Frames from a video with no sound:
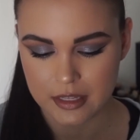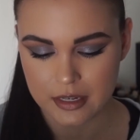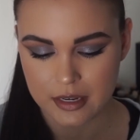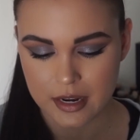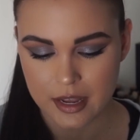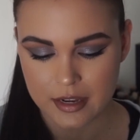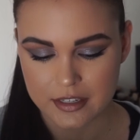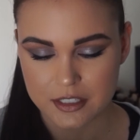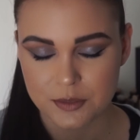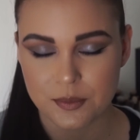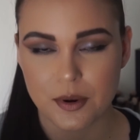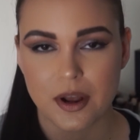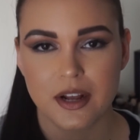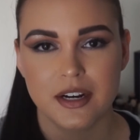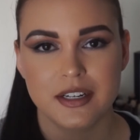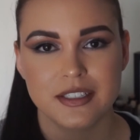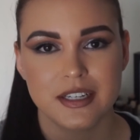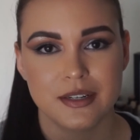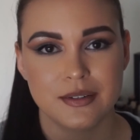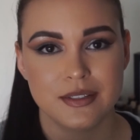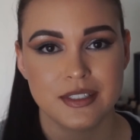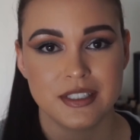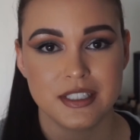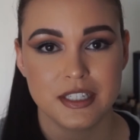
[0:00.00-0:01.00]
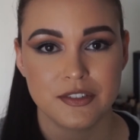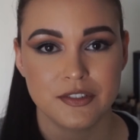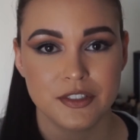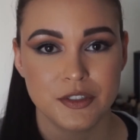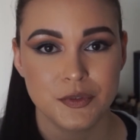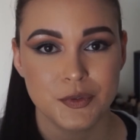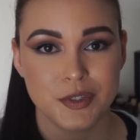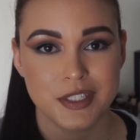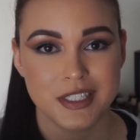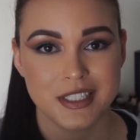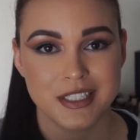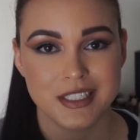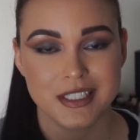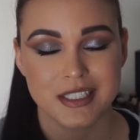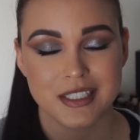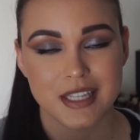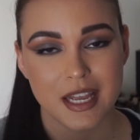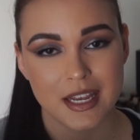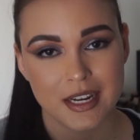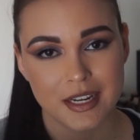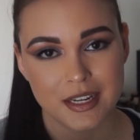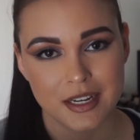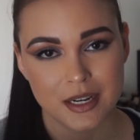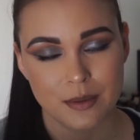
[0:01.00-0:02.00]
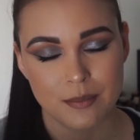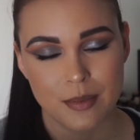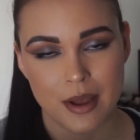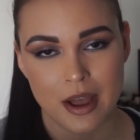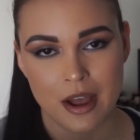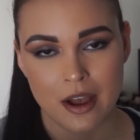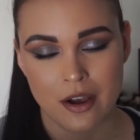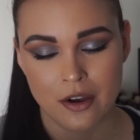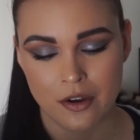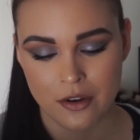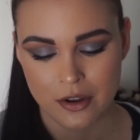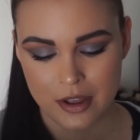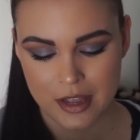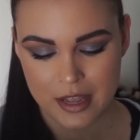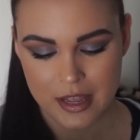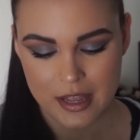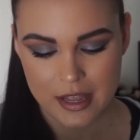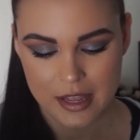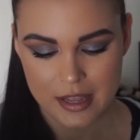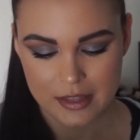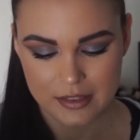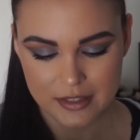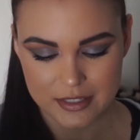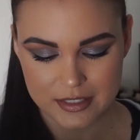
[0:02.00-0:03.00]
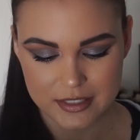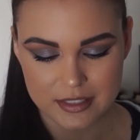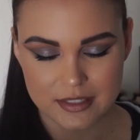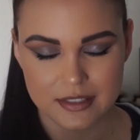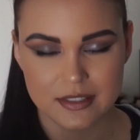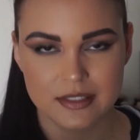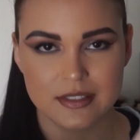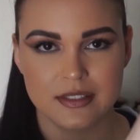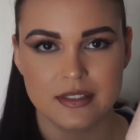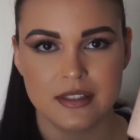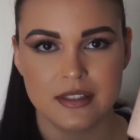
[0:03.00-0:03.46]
next product I was definitely really excited about. This is